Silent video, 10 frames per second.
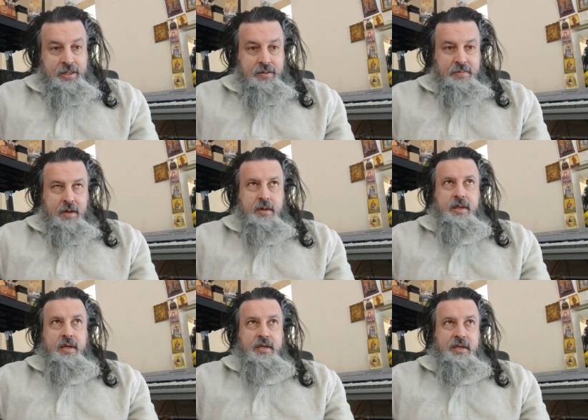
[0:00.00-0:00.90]
about I
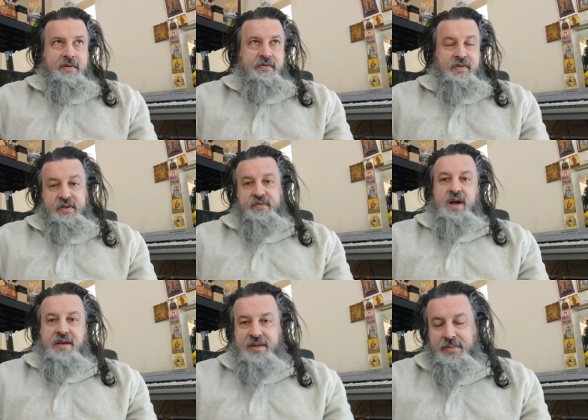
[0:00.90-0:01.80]
think it was eleven
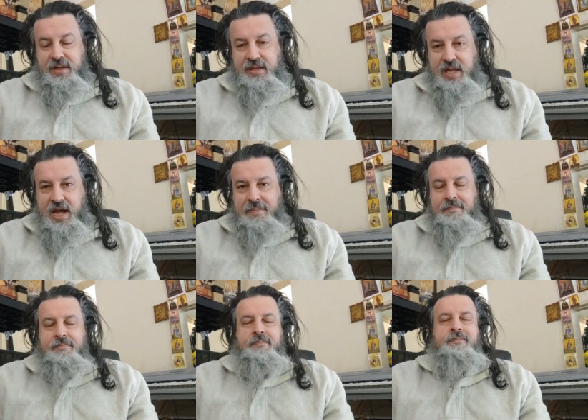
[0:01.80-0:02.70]
fifty-five, something like that.
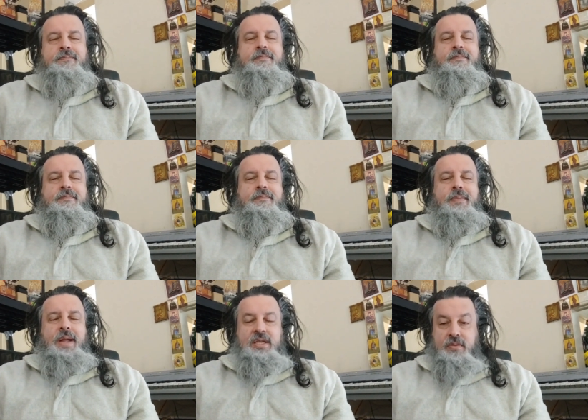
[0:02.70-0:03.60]

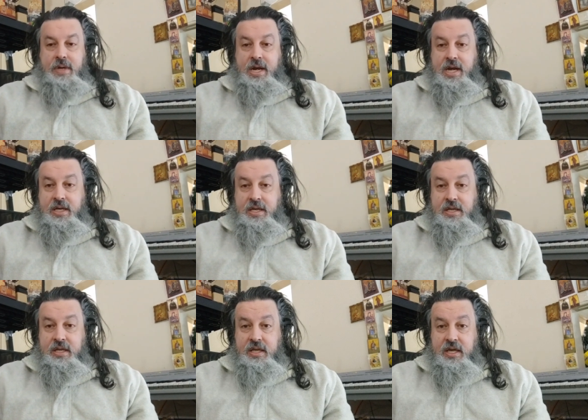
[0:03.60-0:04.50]
That's when I
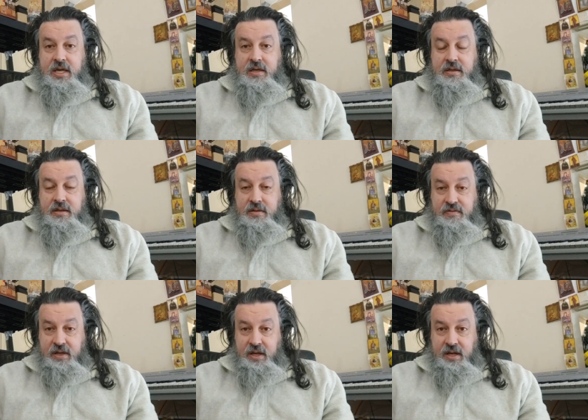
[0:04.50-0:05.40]
ended the uh,
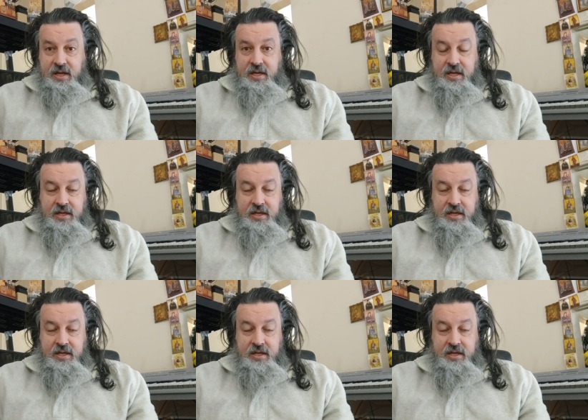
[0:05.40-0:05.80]
the vlog.